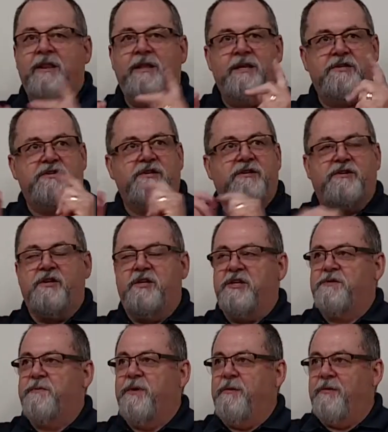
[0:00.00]
Listen to these
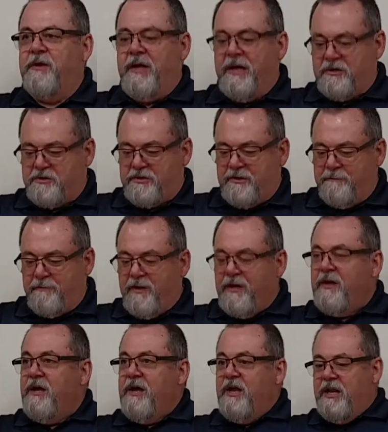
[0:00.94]
people. Excellent.
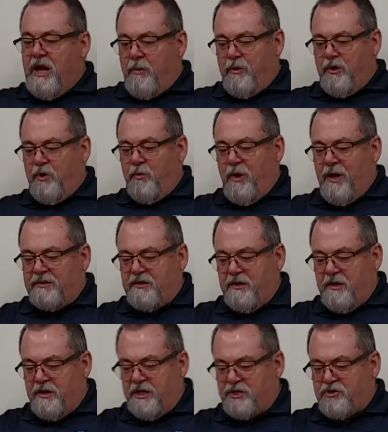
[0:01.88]
Now when you walked
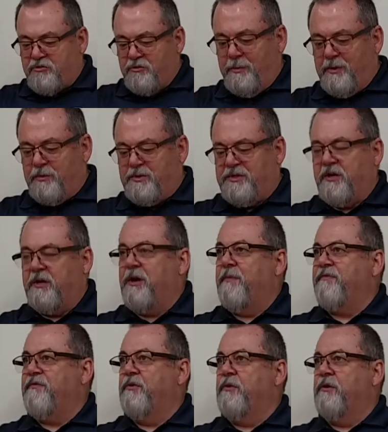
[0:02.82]
into this it was a
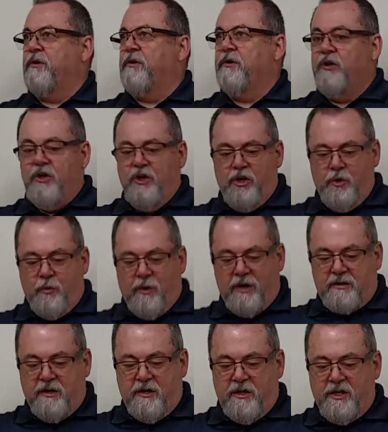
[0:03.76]
cup floor. You
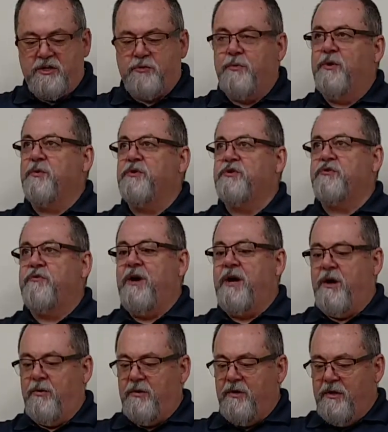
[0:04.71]
walked into this one, it was
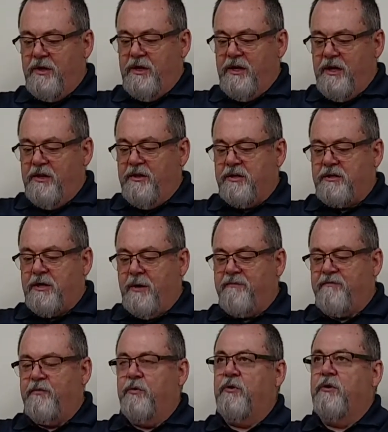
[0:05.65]
crown. In the
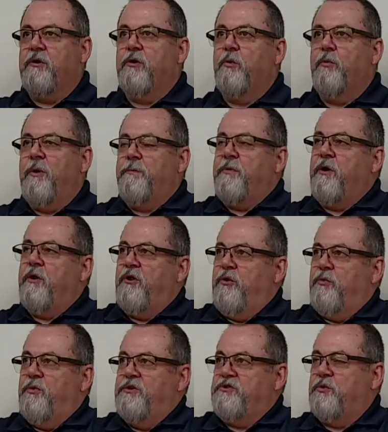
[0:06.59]
cup floor, what part of the
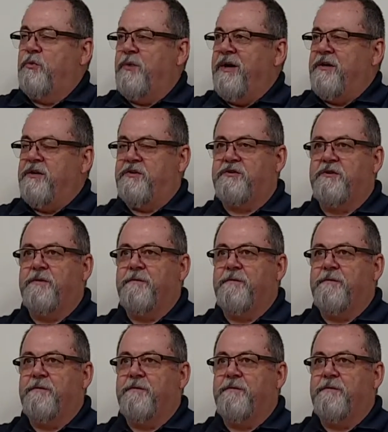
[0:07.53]
wood's the wettest?